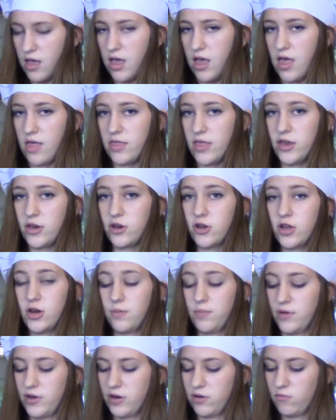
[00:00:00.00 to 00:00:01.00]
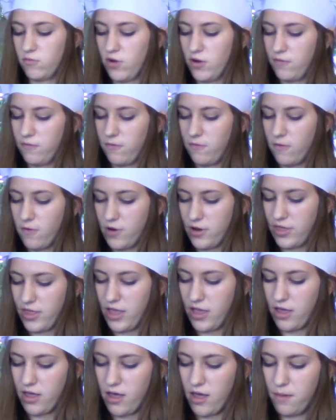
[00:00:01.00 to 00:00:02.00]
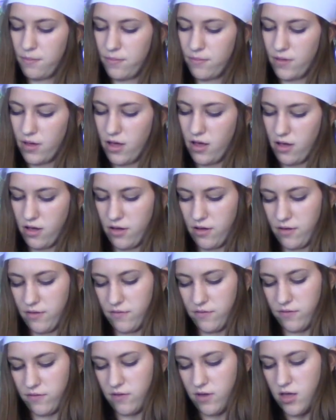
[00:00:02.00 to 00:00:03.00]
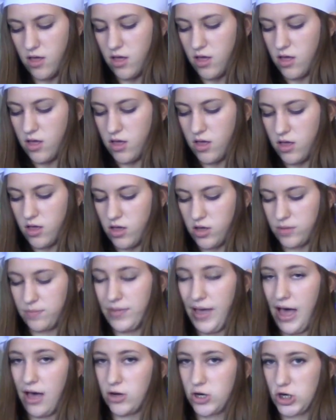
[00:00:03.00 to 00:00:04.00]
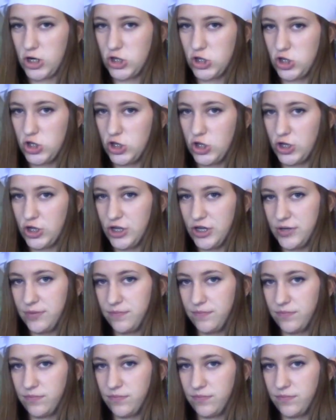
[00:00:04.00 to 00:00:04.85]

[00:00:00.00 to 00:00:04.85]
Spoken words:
And then you're gonna put in 1/4 a cup of powdered sugar,